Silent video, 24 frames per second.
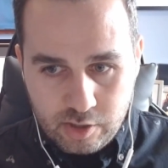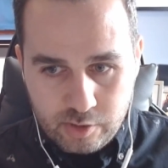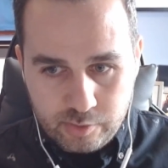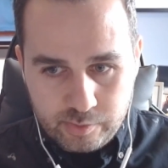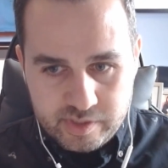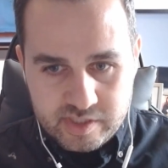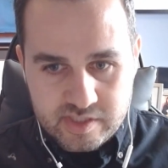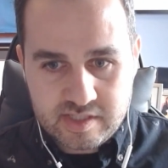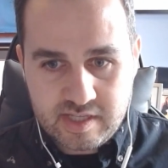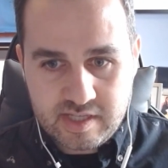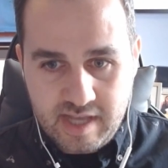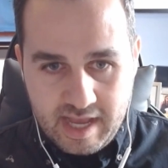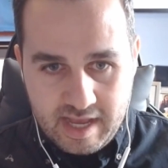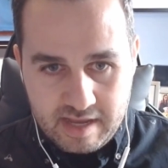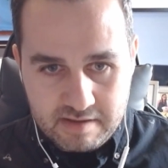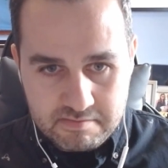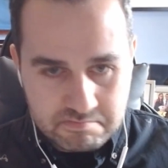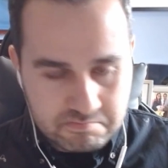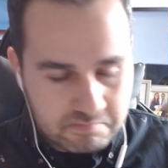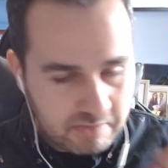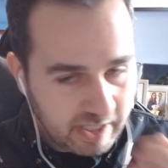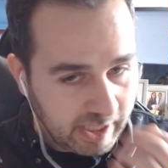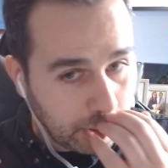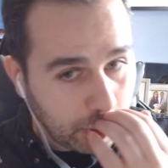always
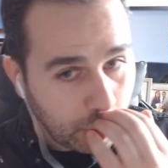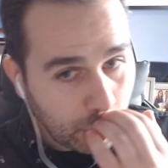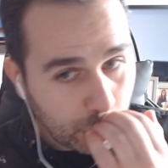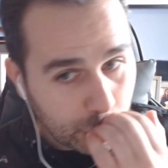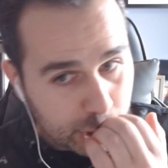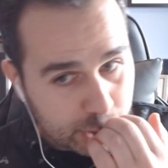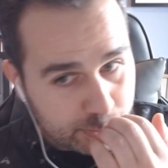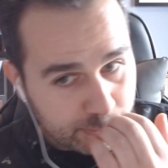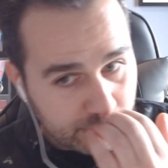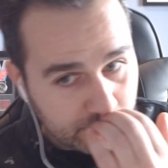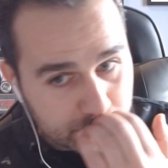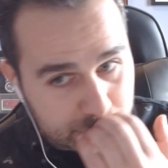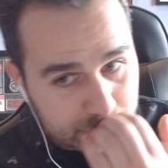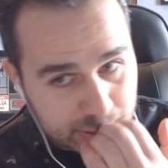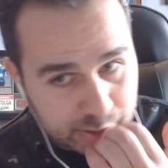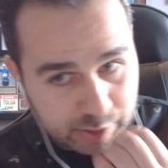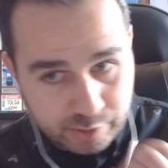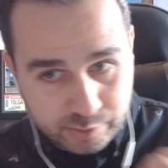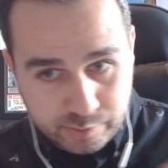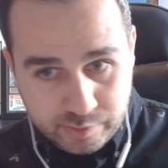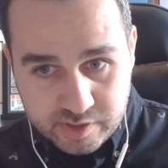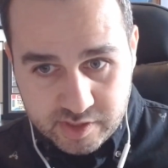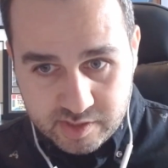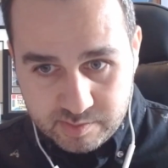encourage people to
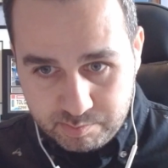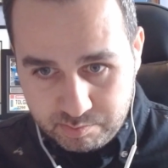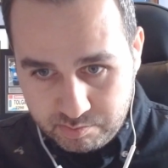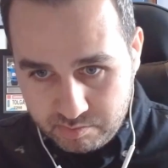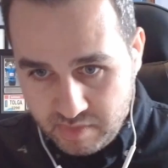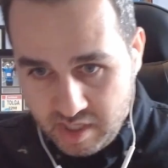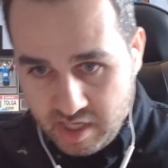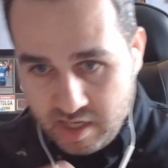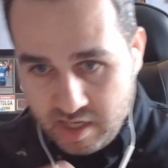do is